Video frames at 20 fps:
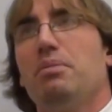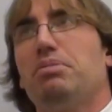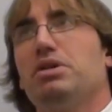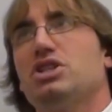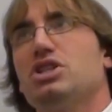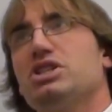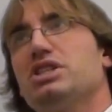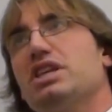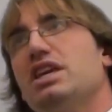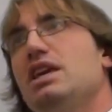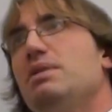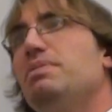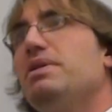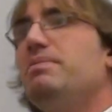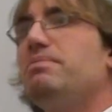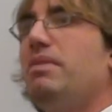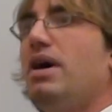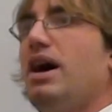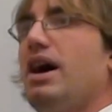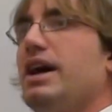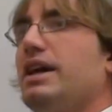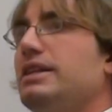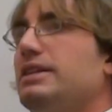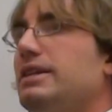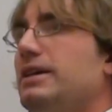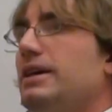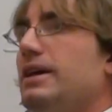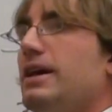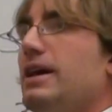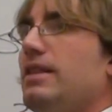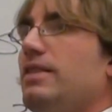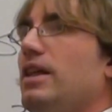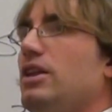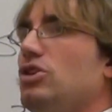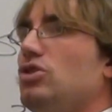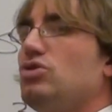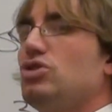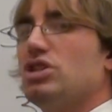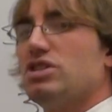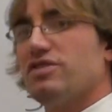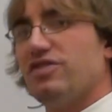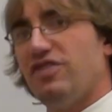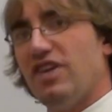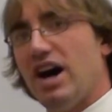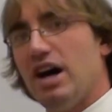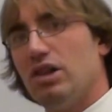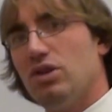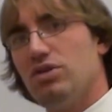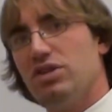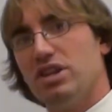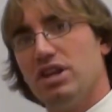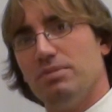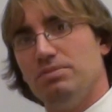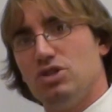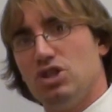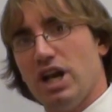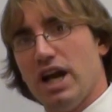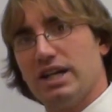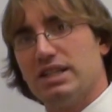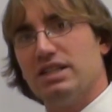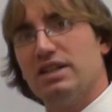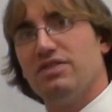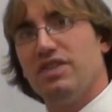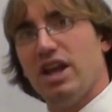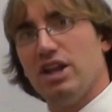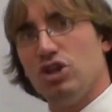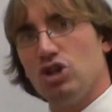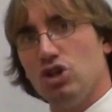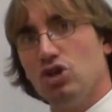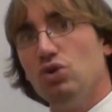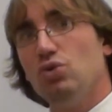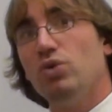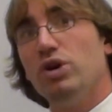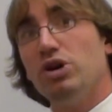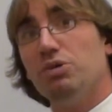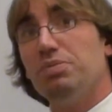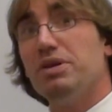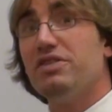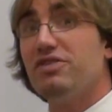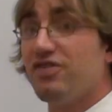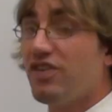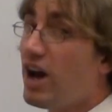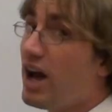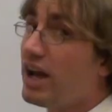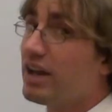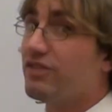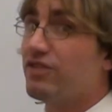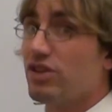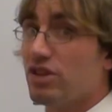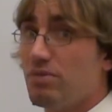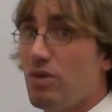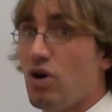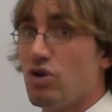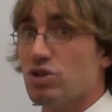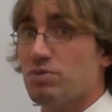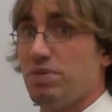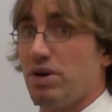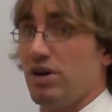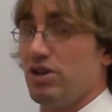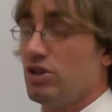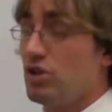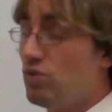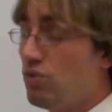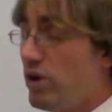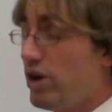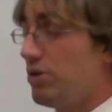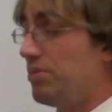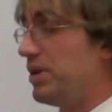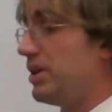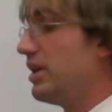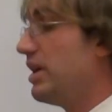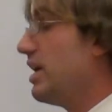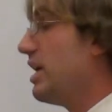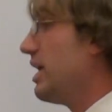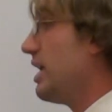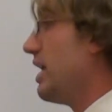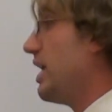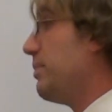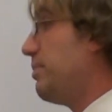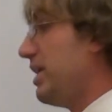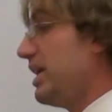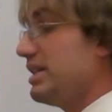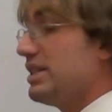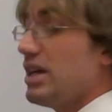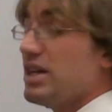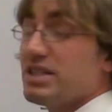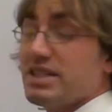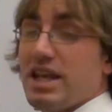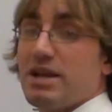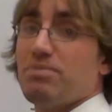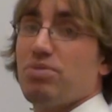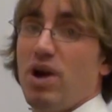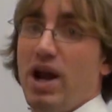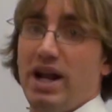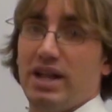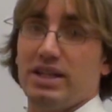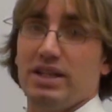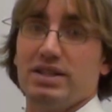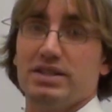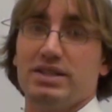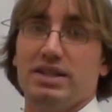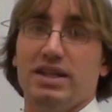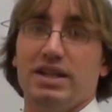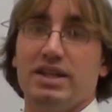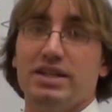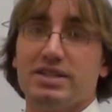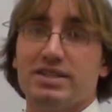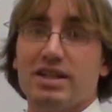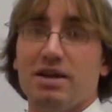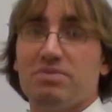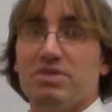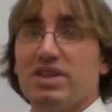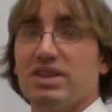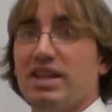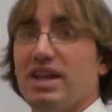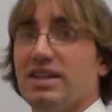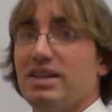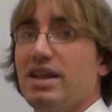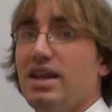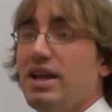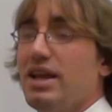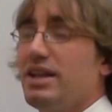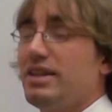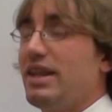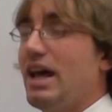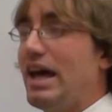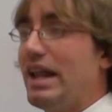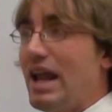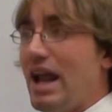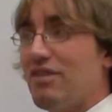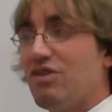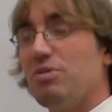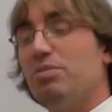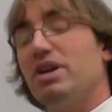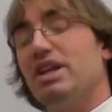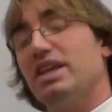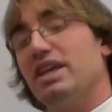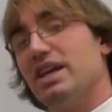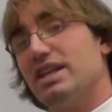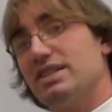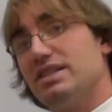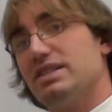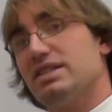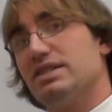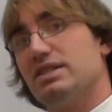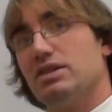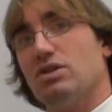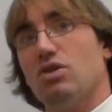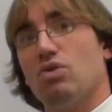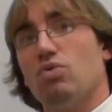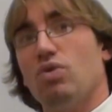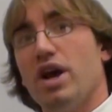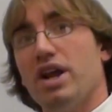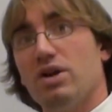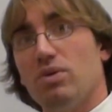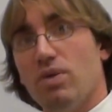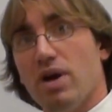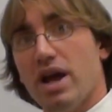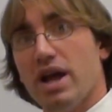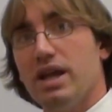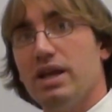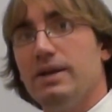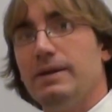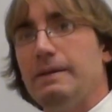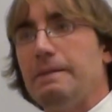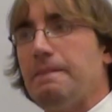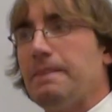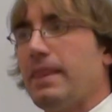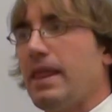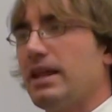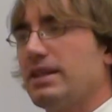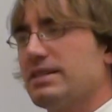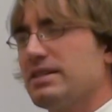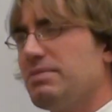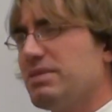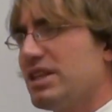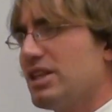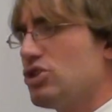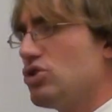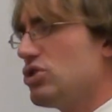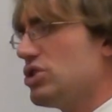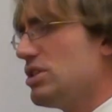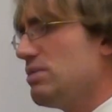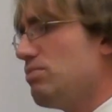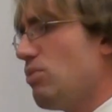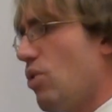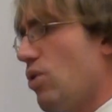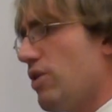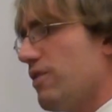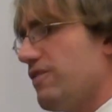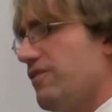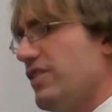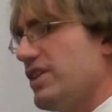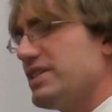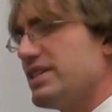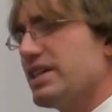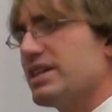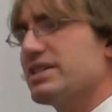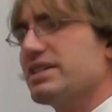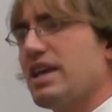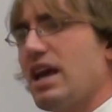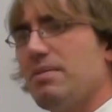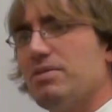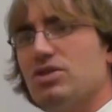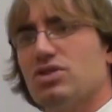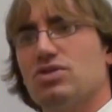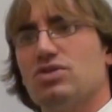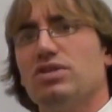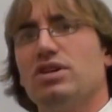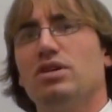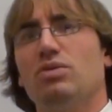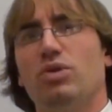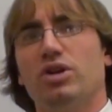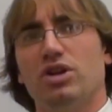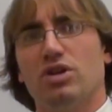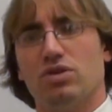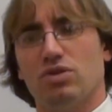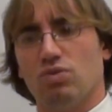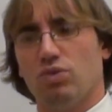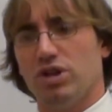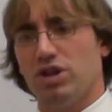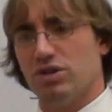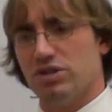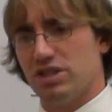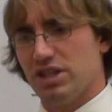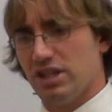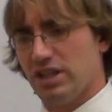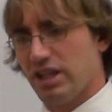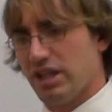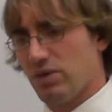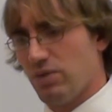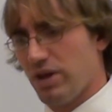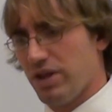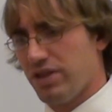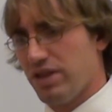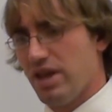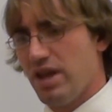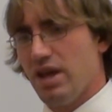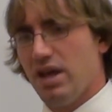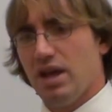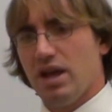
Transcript: But just keep in mind that you just follow the objective and you will be fine for the most part. You will be. But it does take practice. It is something that not everybody gets right away, and it's something that you see more in physics, chemistry, when you're dealing with